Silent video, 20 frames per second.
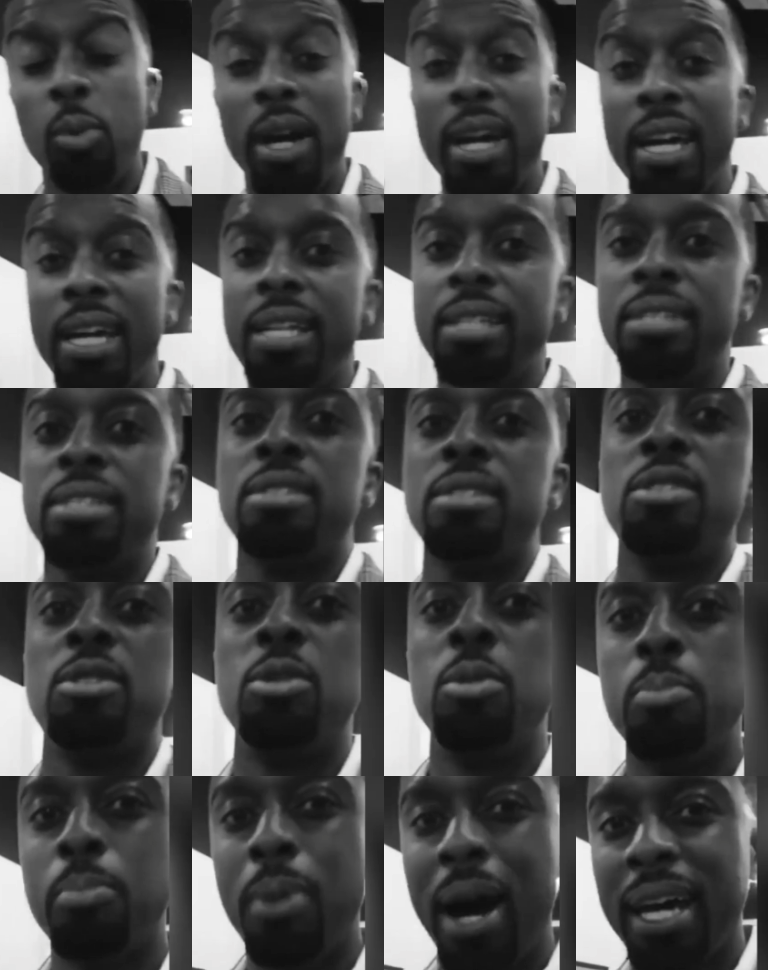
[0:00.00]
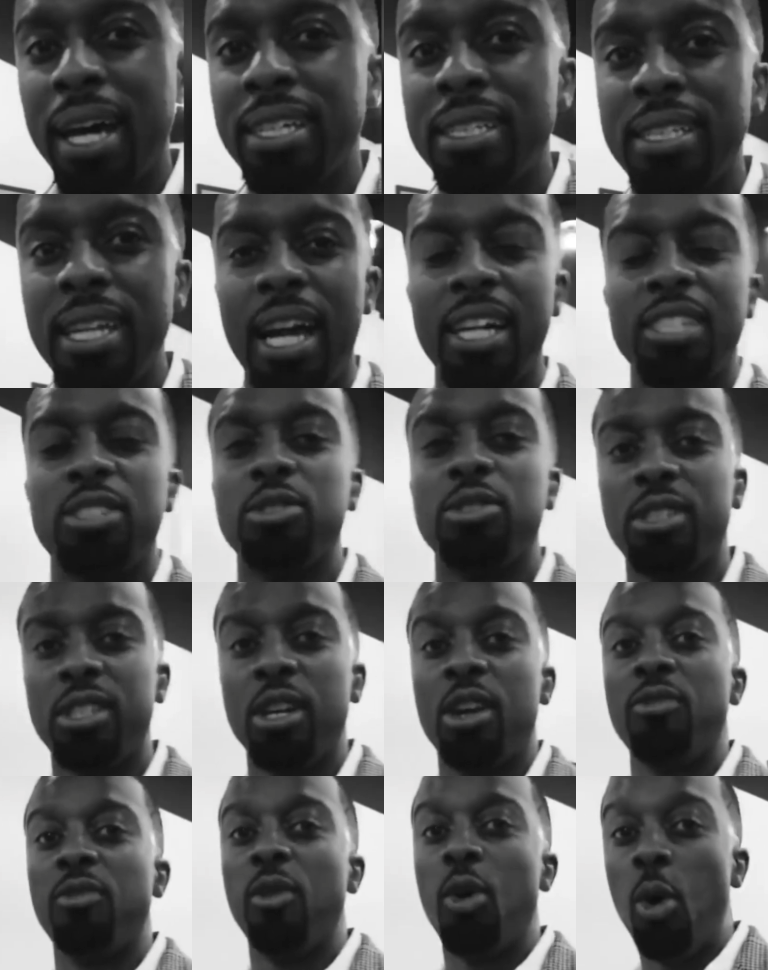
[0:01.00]
ways to monetize
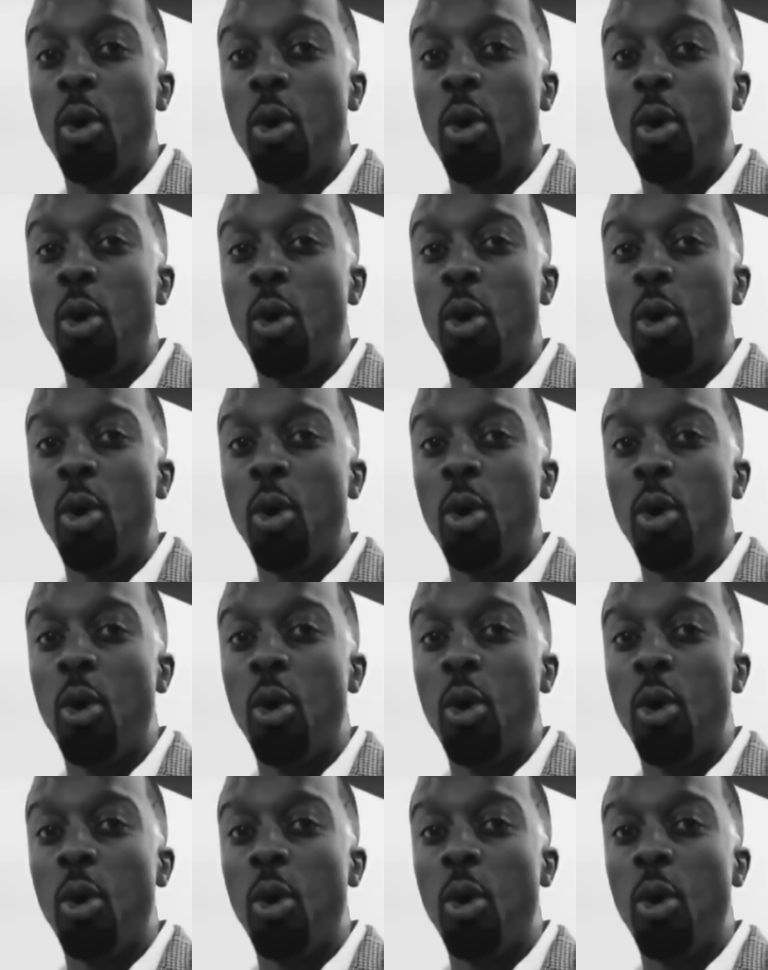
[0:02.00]
yourself